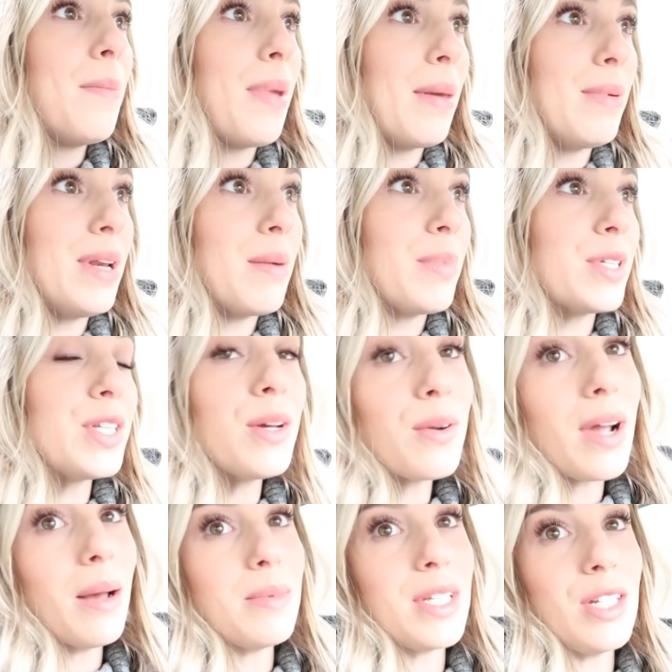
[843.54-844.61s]
baby number 2
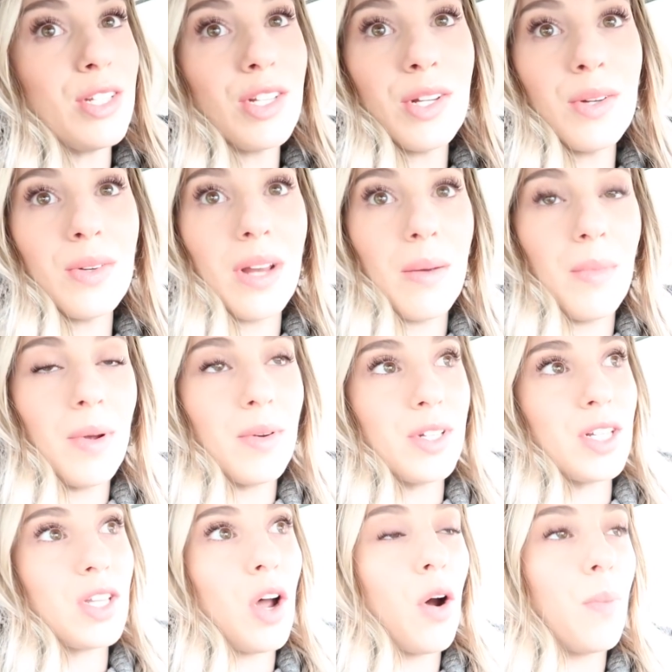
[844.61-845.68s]
comes in June and we were
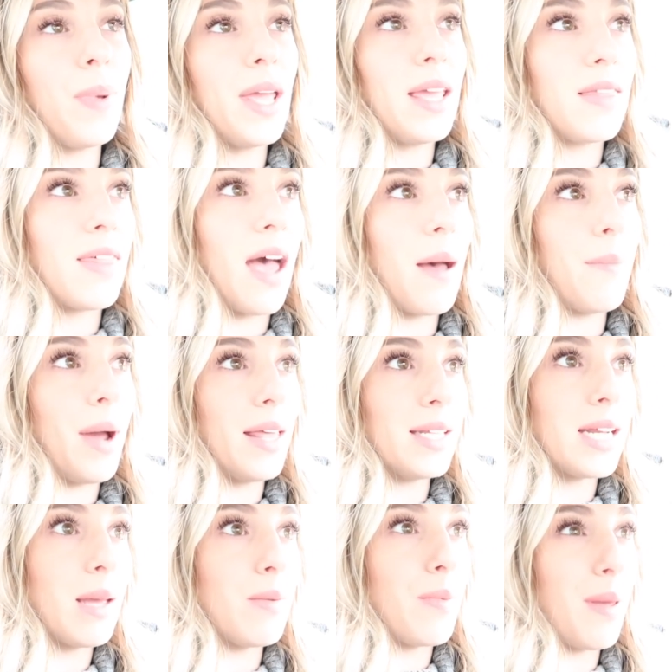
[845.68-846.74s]
just hoping that by the
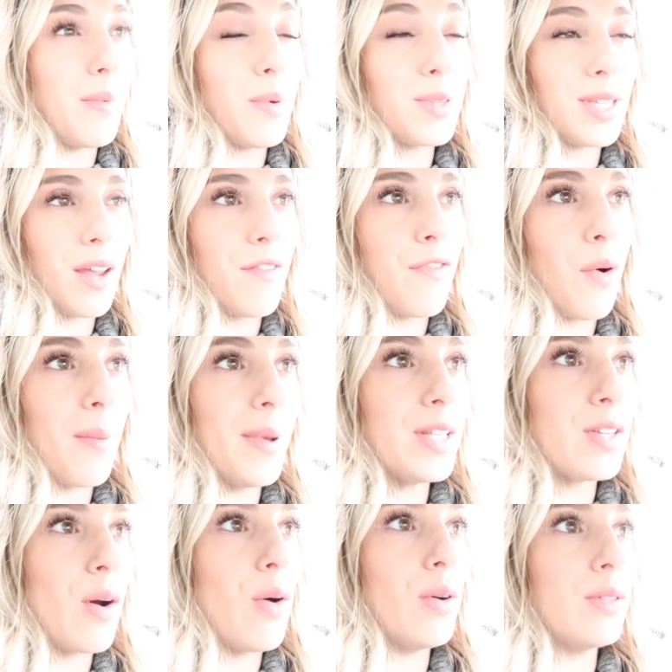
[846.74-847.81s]
time the baby was like 4
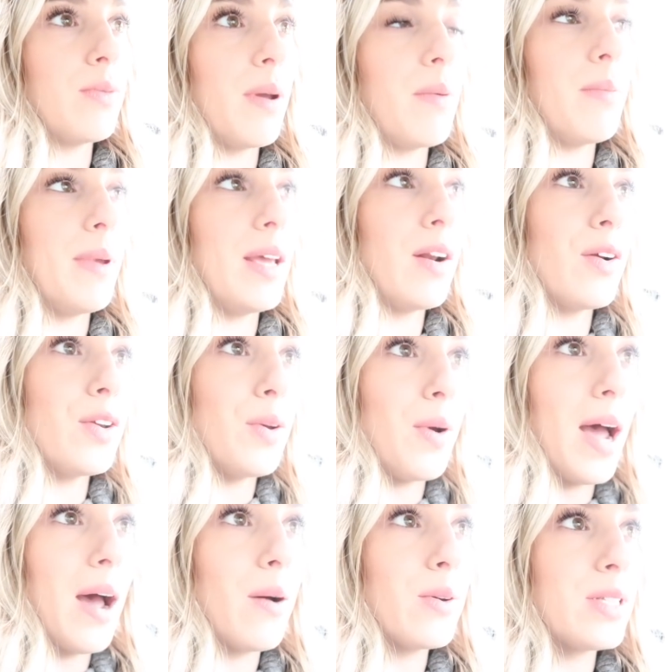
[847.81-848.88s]
months old, we would be in our new
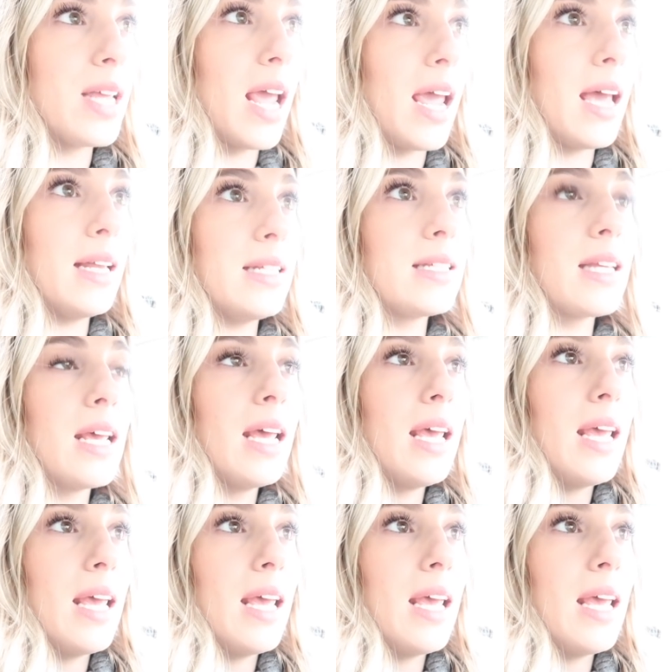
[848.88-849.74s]
house. And